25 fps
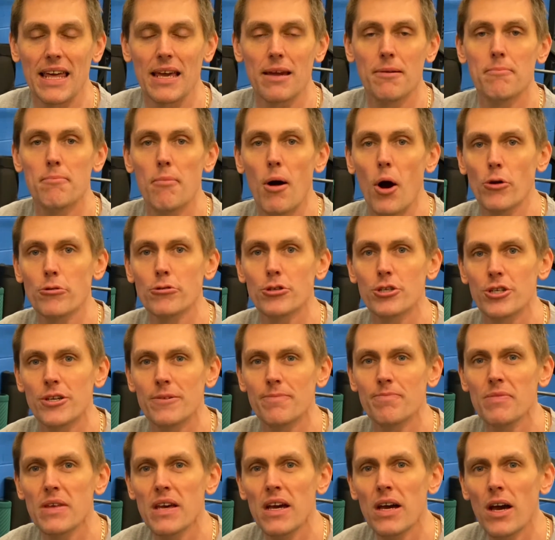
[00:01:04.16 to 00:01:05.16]
of motion.
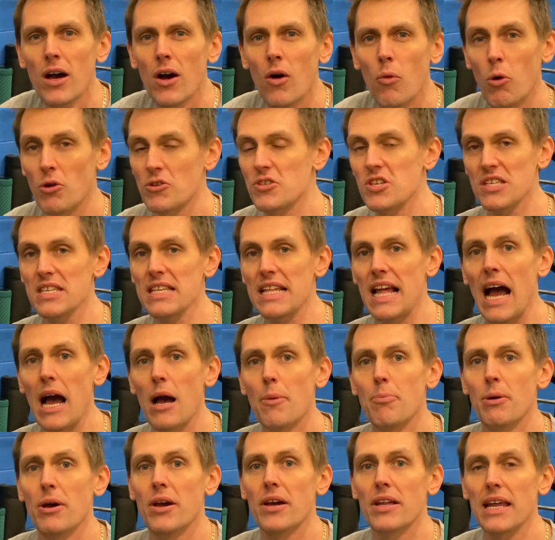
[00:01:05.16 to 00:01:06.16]
What doesn't
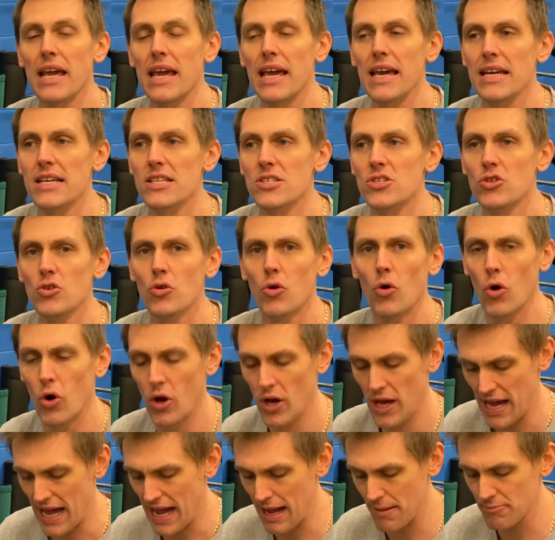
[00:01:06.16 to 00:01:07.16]
happen is your
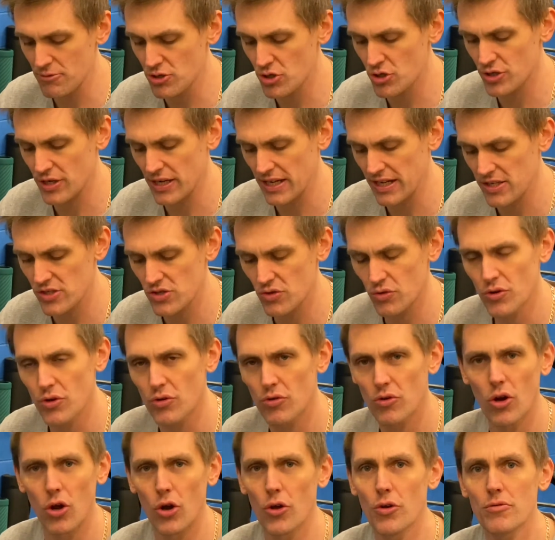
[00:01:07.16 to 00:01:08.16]
hamstrings or your
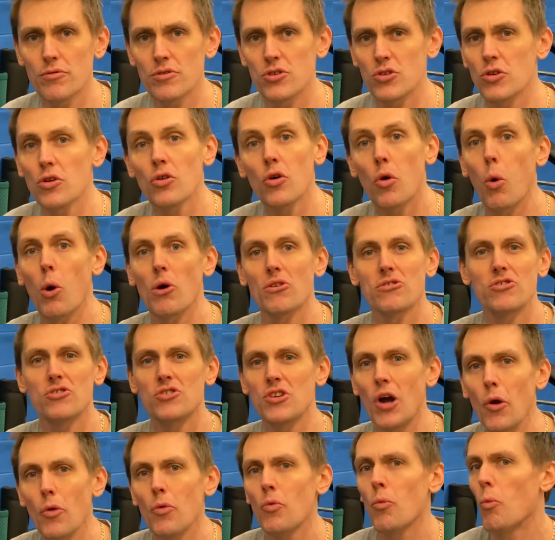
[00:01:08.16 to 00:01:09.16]
glutes or your quads
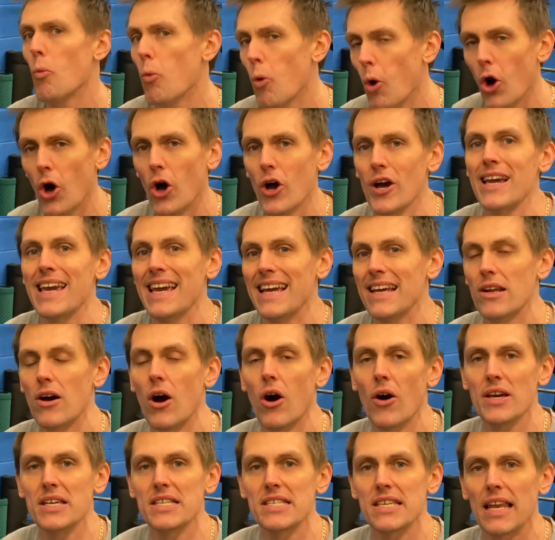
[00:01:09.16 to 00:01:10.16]
don't work in
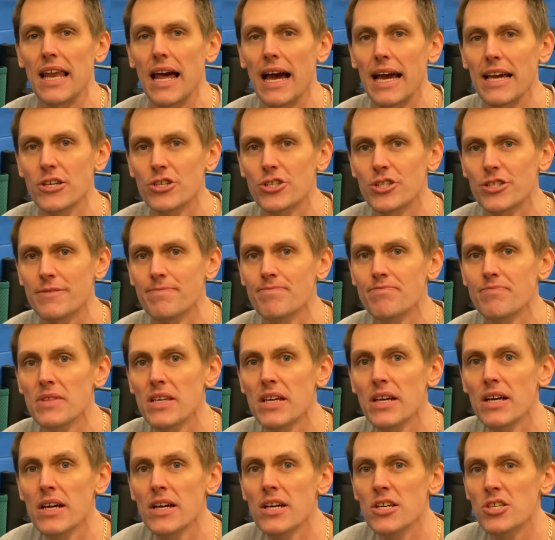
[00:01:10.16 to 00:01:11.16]
isolation.
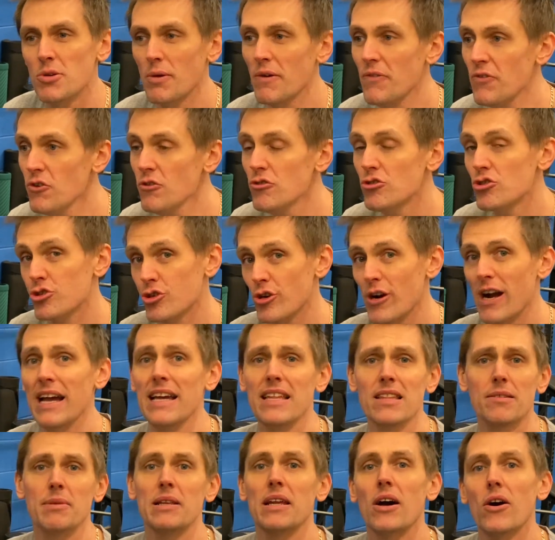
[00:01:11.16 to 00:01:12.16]
So if you
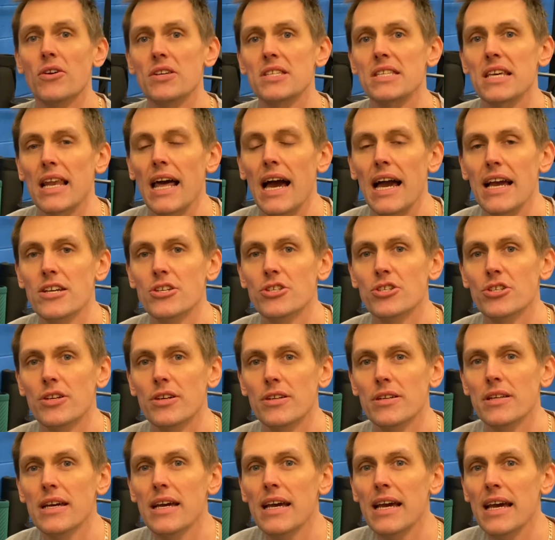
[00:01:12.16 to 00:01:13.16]
train them in
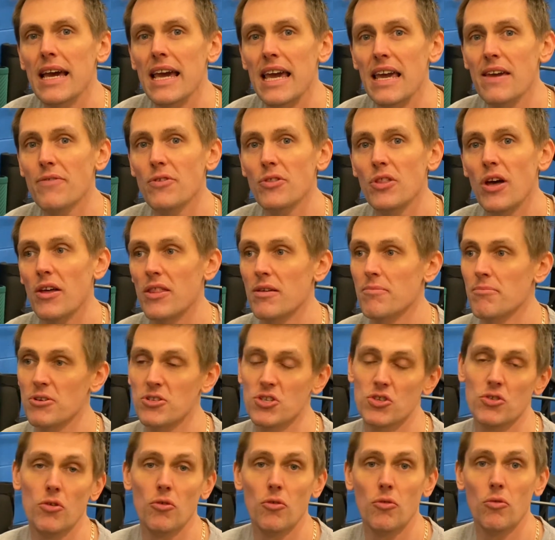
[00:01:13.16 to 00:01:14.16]
isolation, even though the
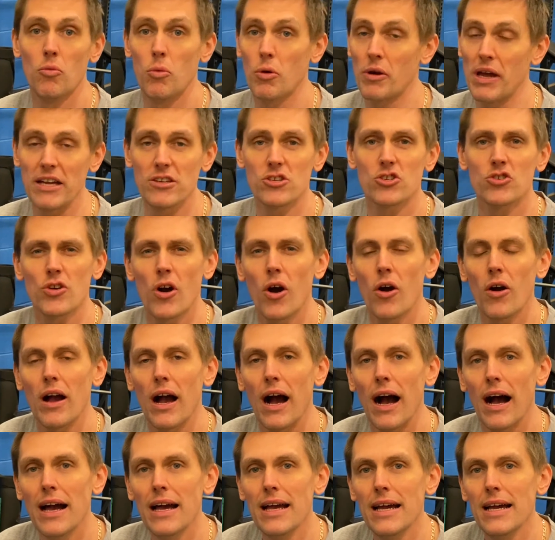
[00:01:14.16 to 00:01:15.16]
muscle will get
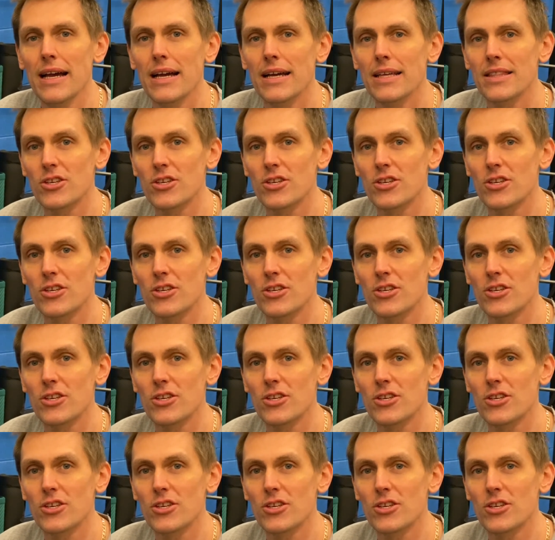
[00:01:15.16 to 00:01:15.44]
stronger, the